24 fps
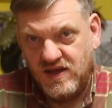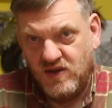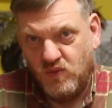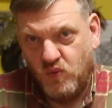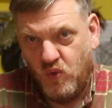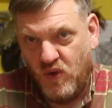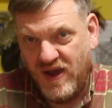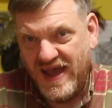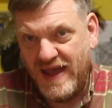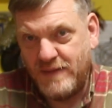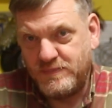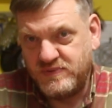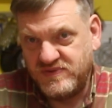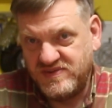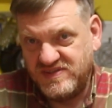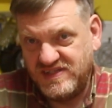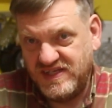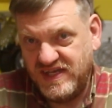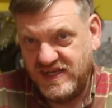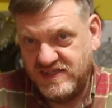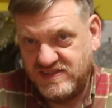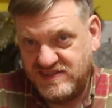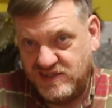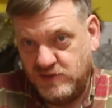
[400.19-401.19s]
what happens
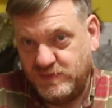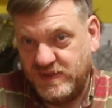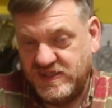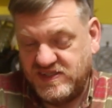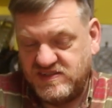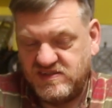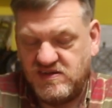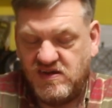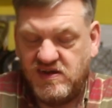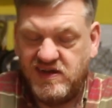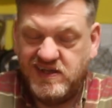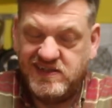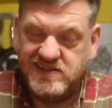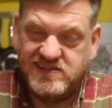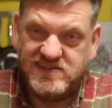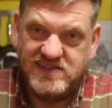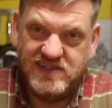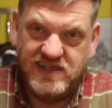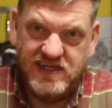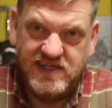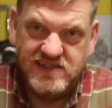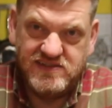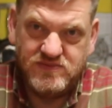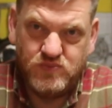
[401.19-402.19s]
is, a little bit of science,
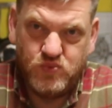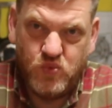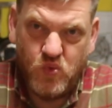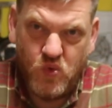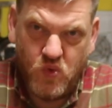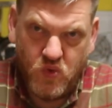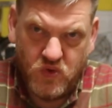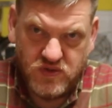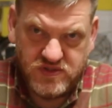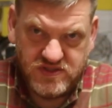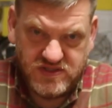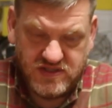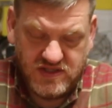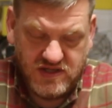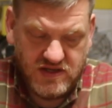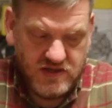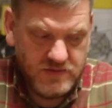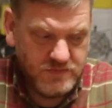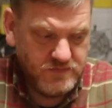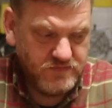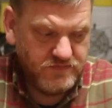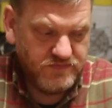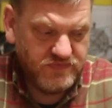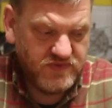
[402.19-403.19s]
is
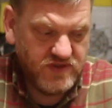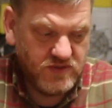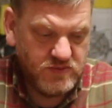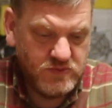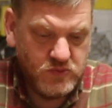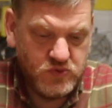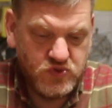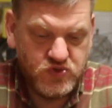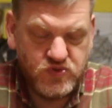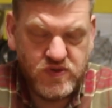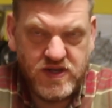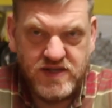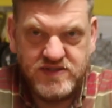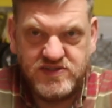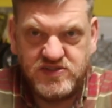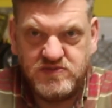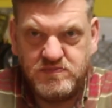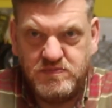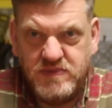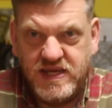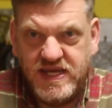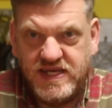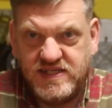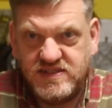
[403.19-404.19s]
water will
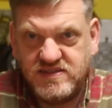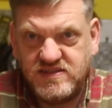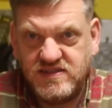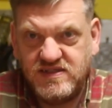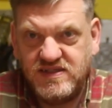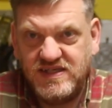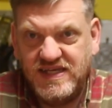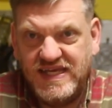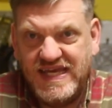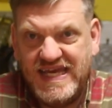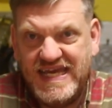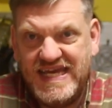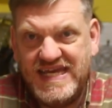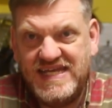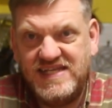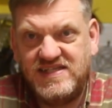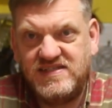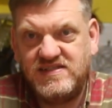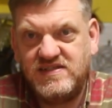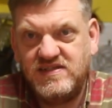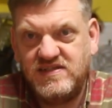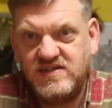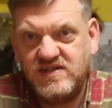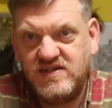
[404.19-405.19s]
transmit
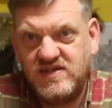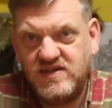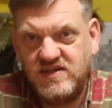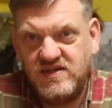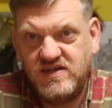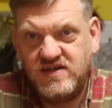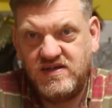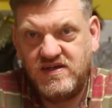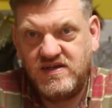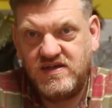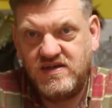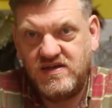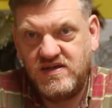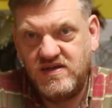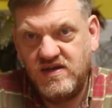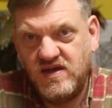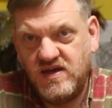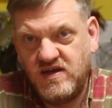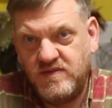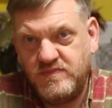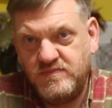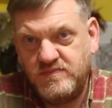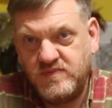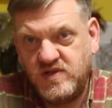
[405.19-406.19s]
heat.
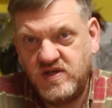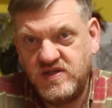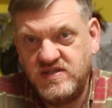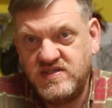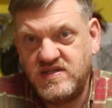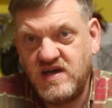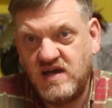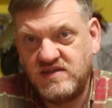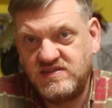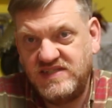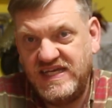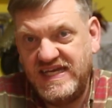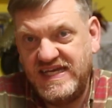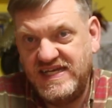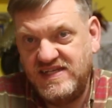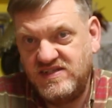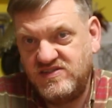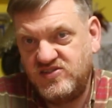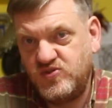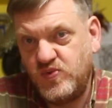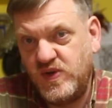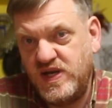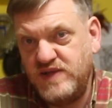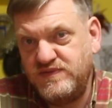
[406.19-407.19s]
Conduct
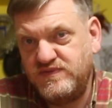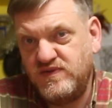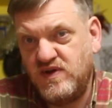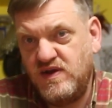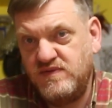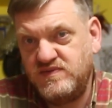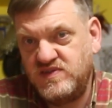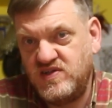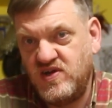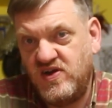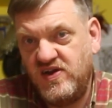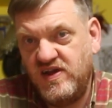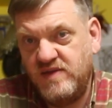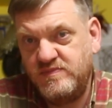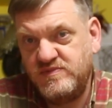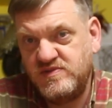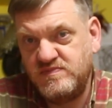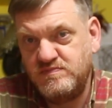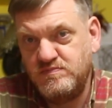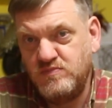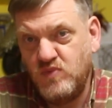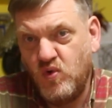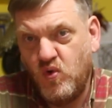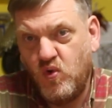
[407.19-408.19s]
heat 25
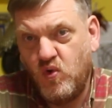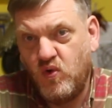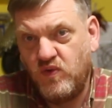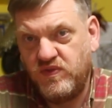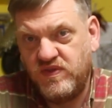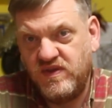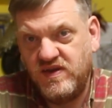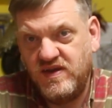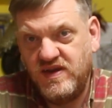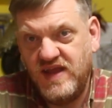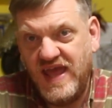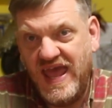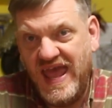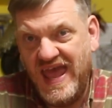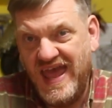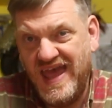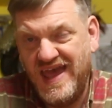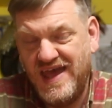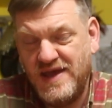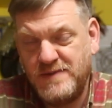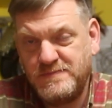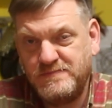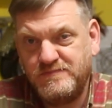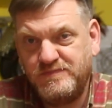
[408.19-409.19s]
times more than
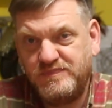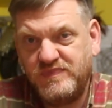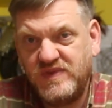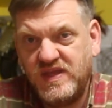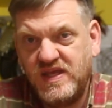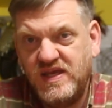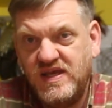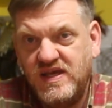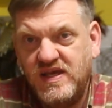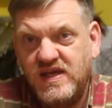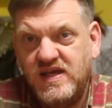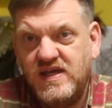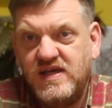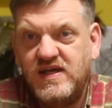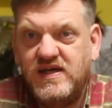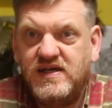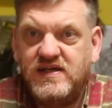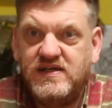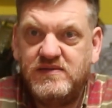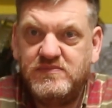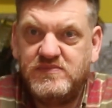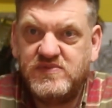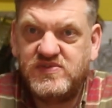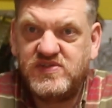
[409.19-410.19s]
air.
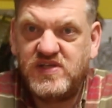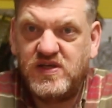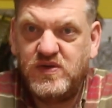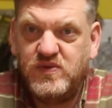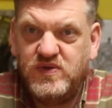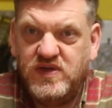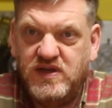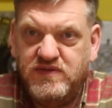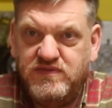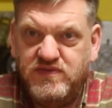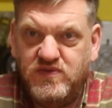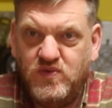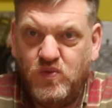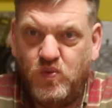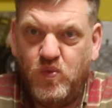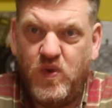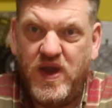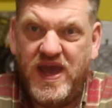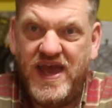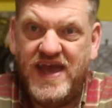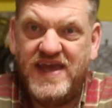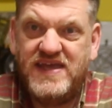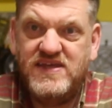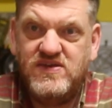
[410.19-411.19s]
So if you're
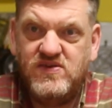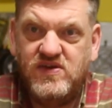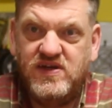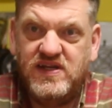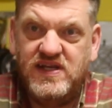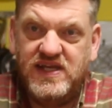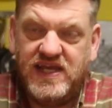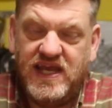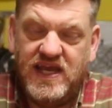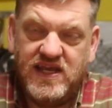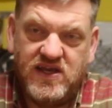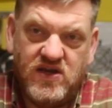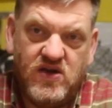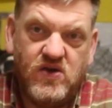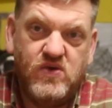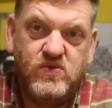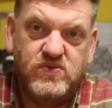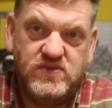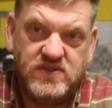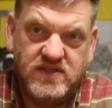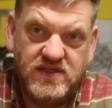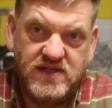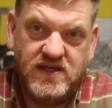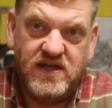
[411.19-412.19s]
wet, you're going to get
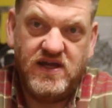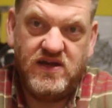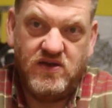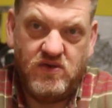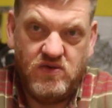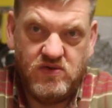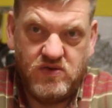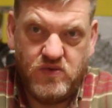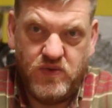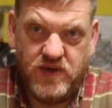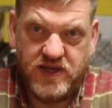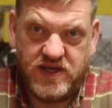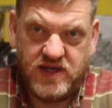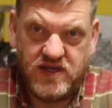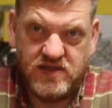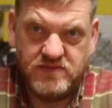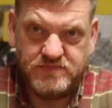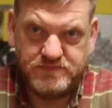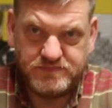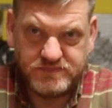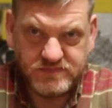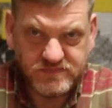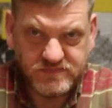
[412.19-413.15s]
colder a lot quicker.